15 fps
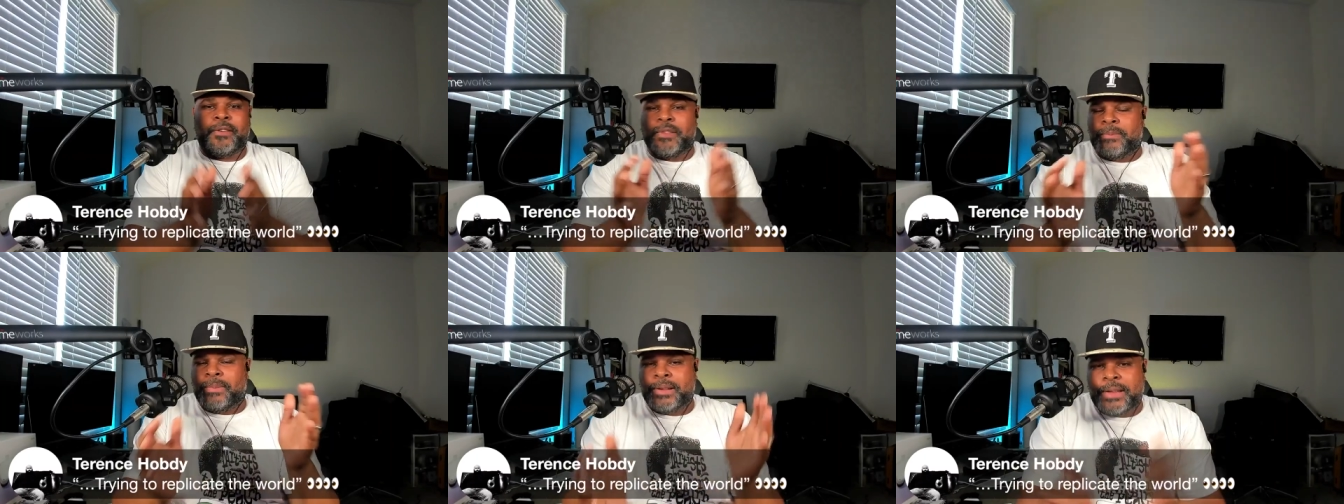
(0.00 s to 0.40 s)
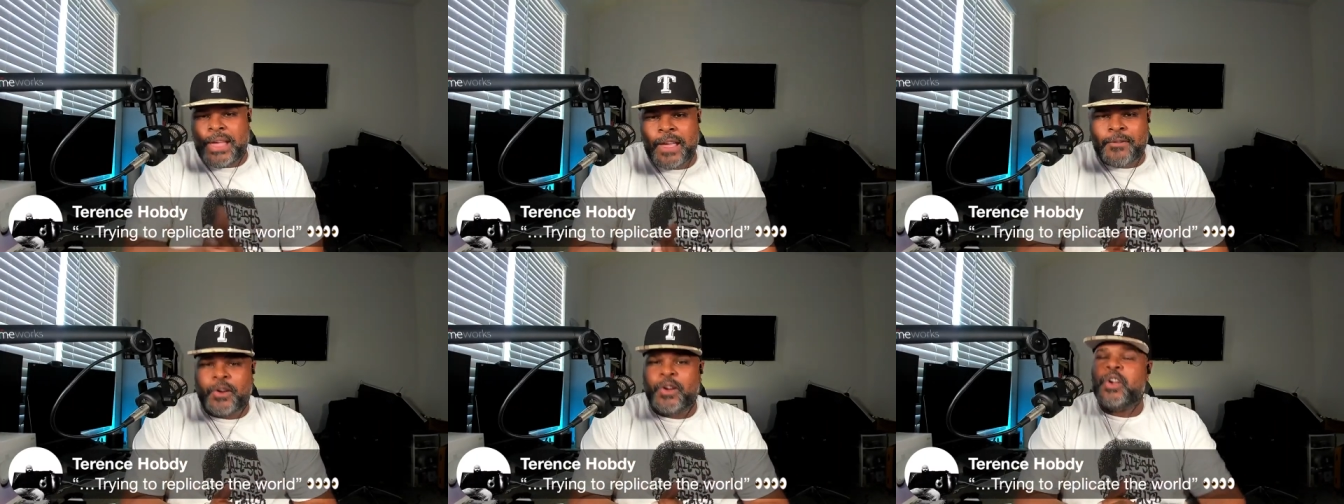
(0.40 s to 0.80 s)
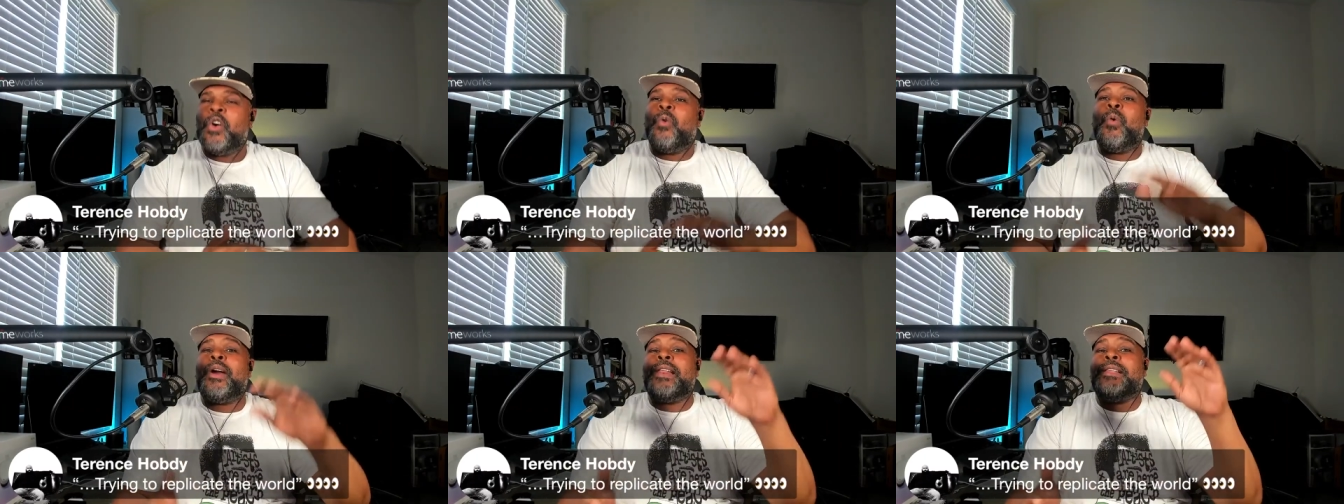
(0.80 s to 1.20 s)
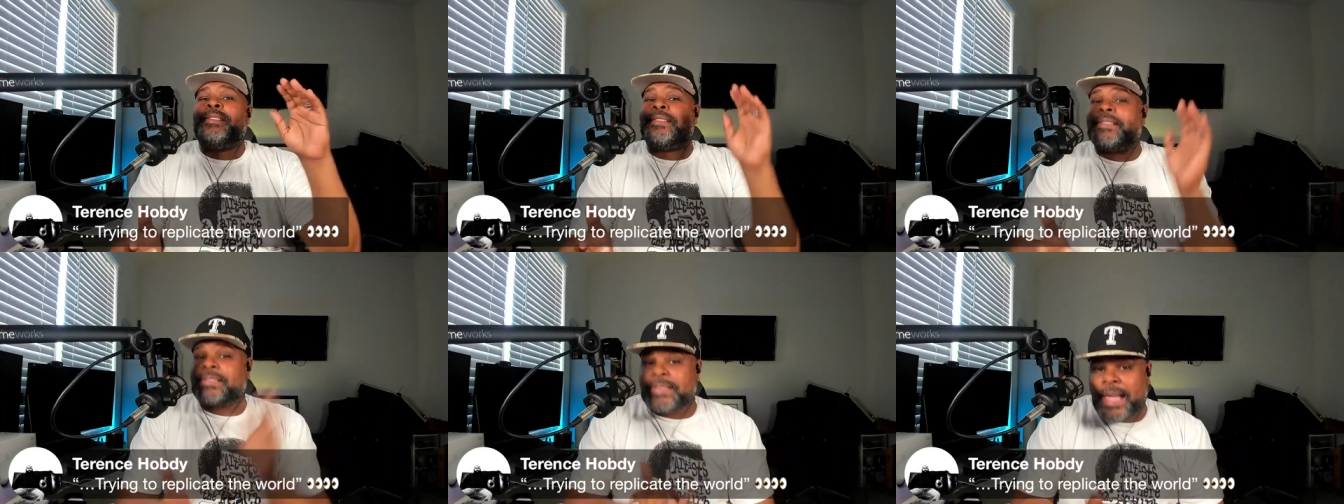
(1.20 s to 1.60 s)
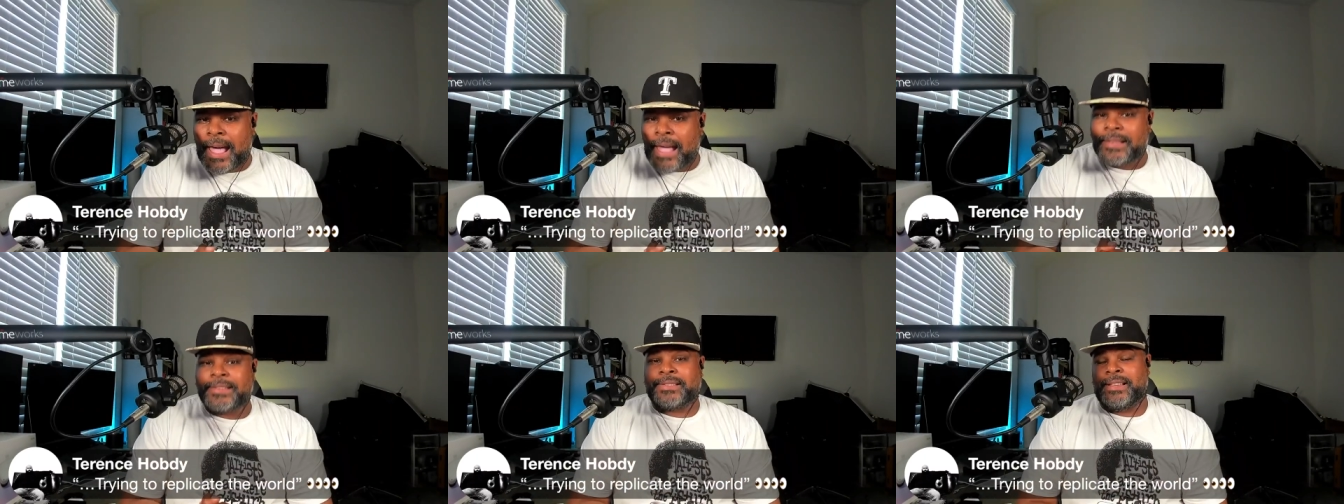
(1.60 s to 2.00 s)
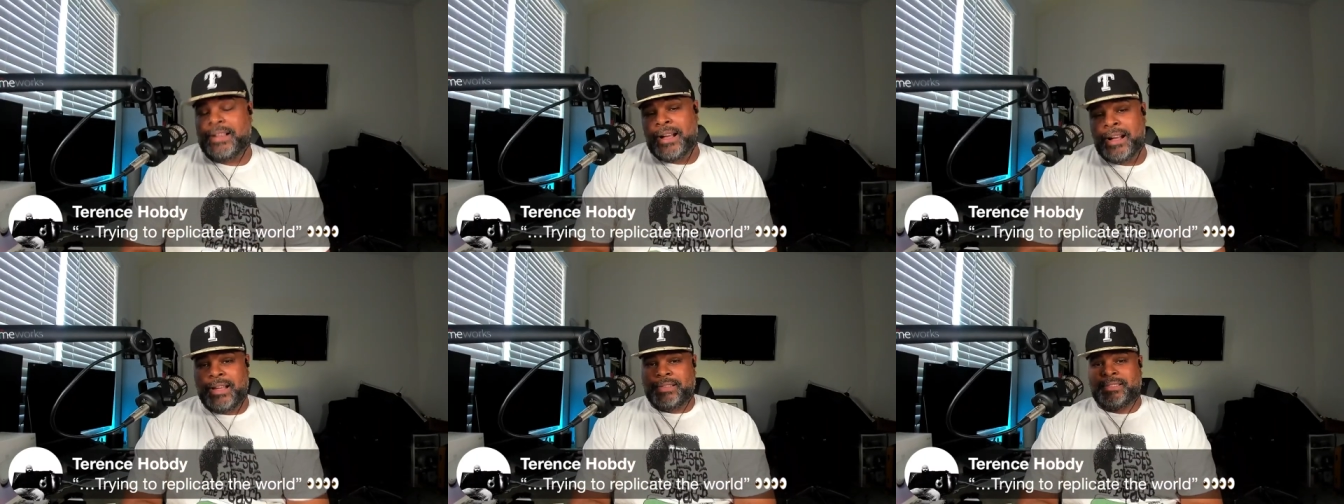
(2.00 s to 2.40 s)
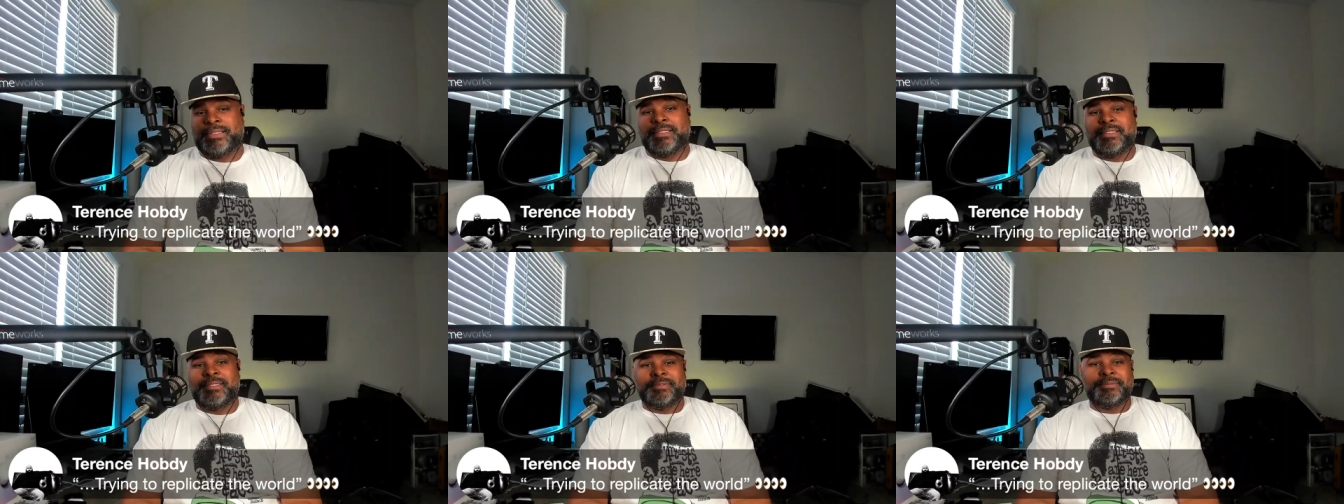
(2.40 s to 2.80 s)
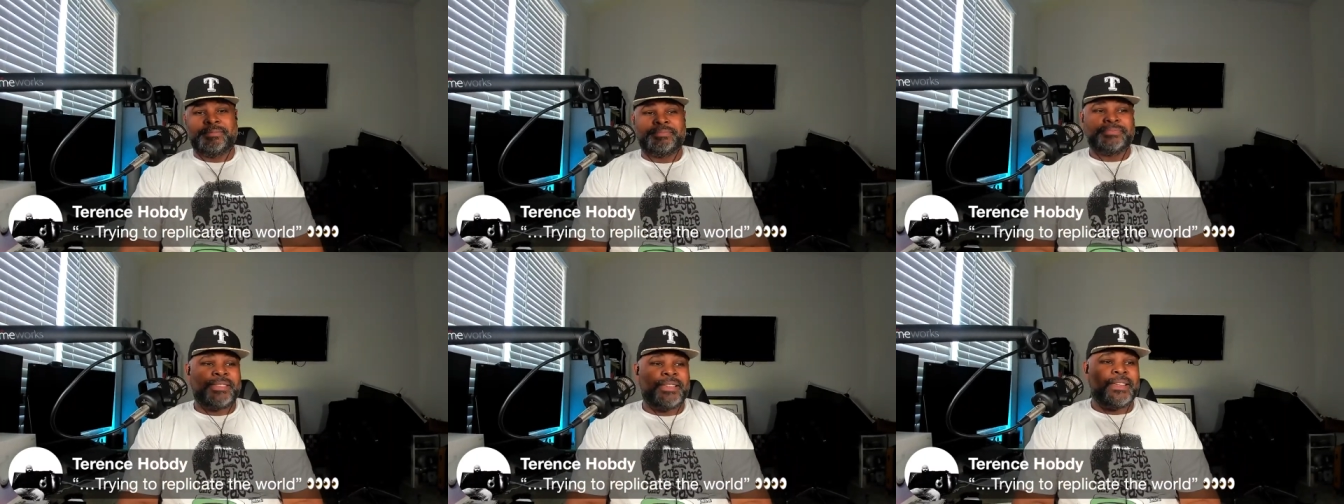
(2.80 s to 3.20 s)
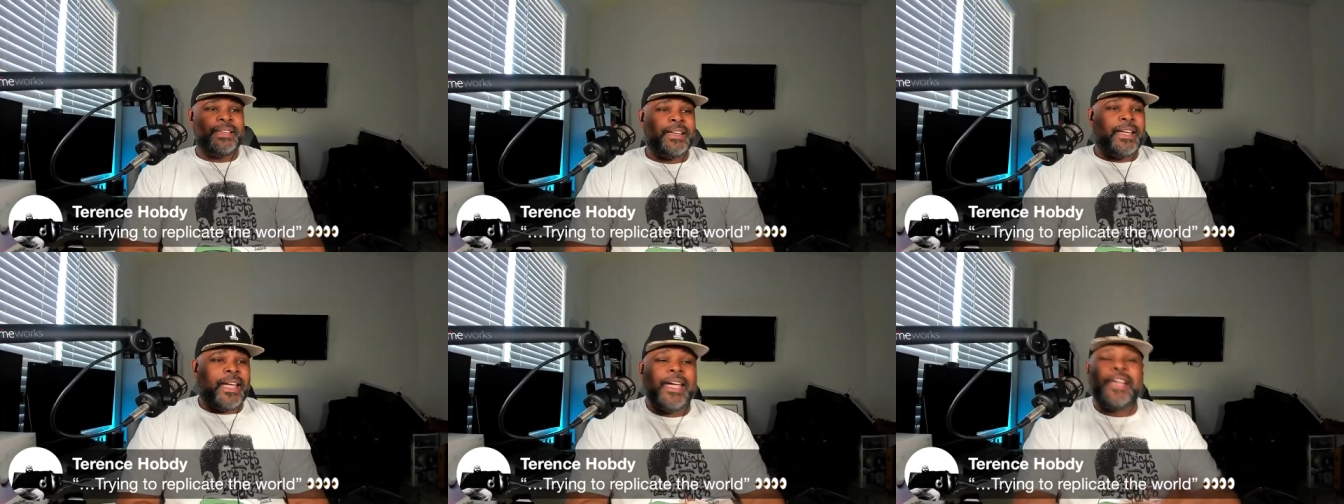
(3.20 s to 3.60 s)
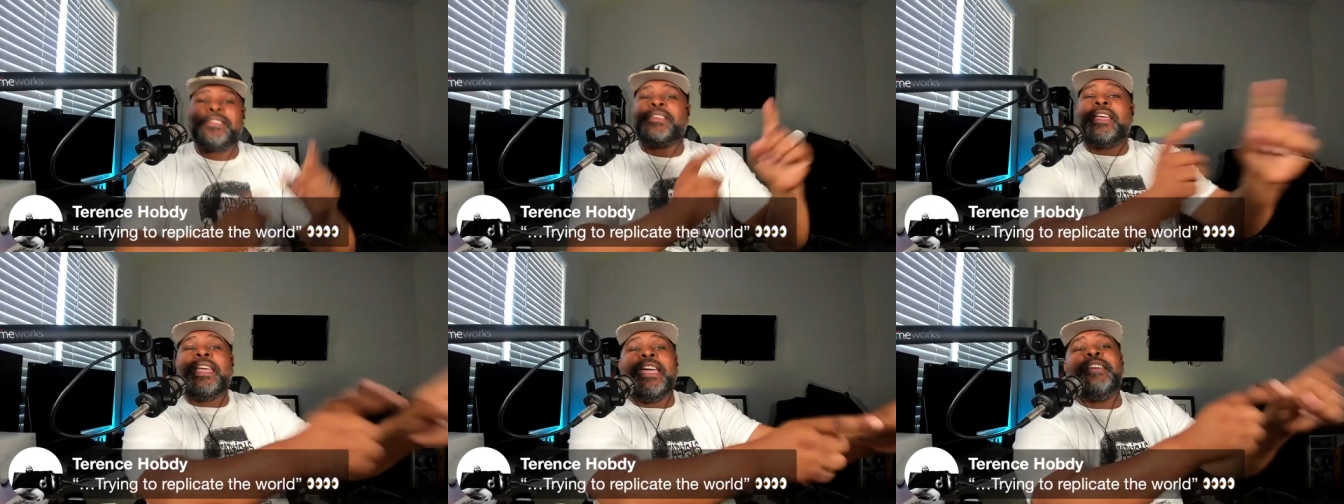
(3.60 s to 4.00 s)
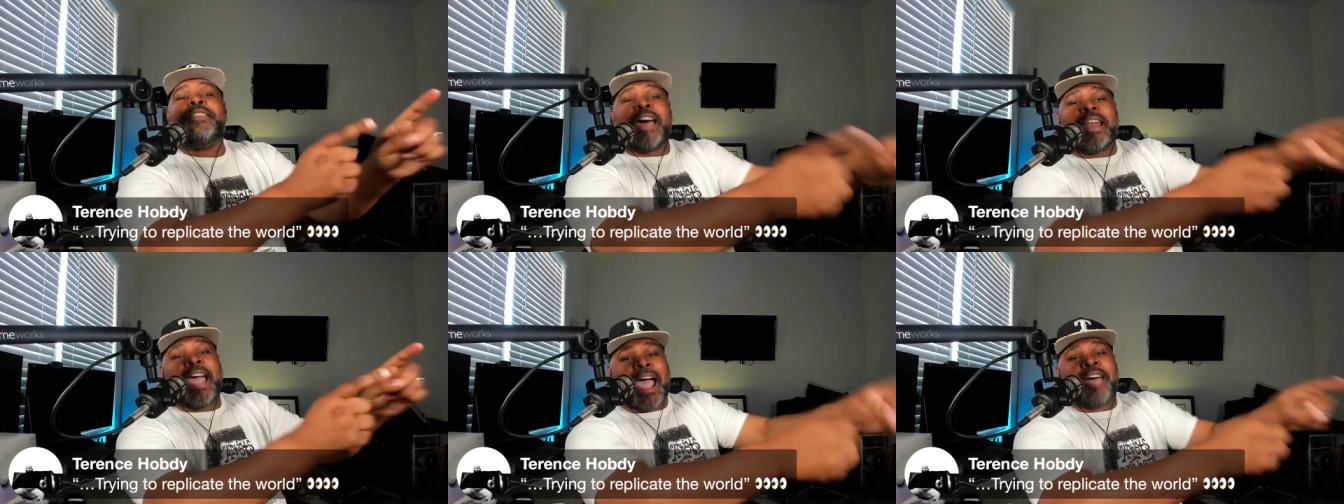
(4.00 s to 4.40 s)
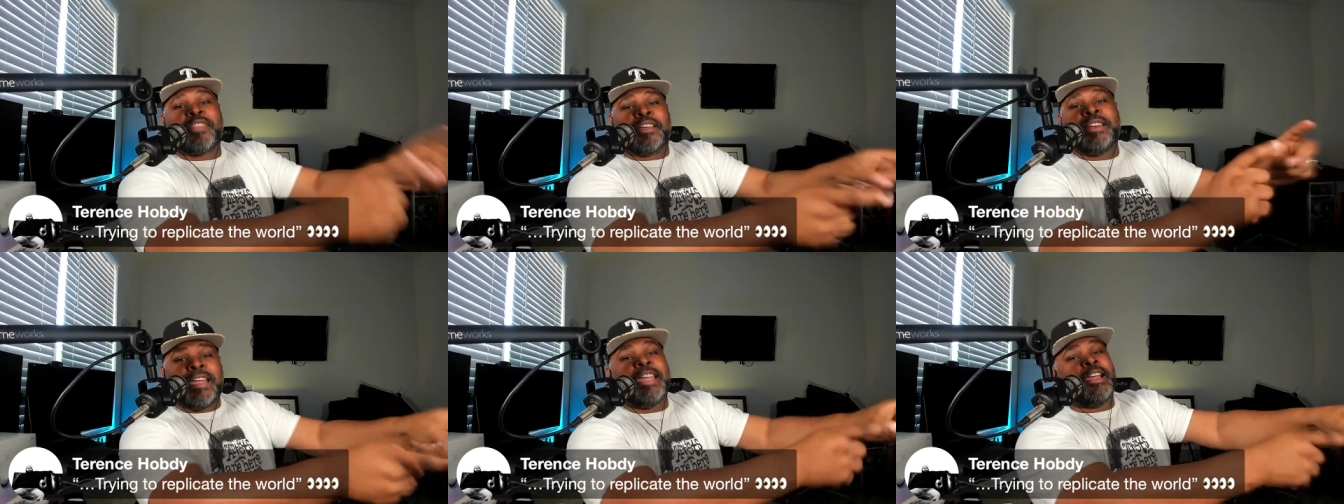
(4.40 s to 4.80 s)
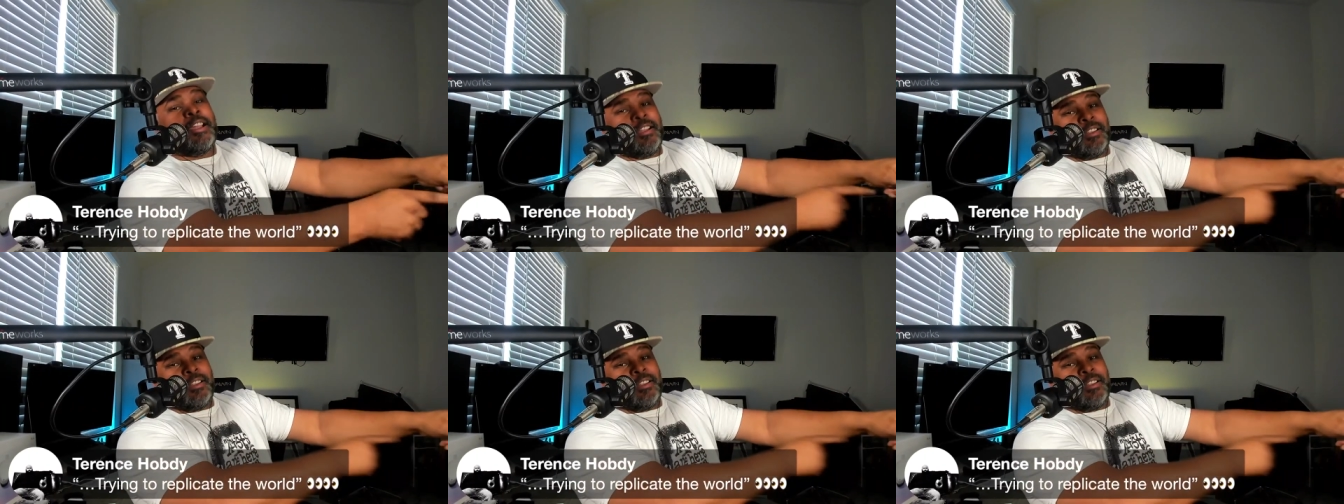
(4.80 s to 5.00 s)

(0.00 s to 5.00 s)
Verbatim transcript: believer, what it says to us is he that hath an ear.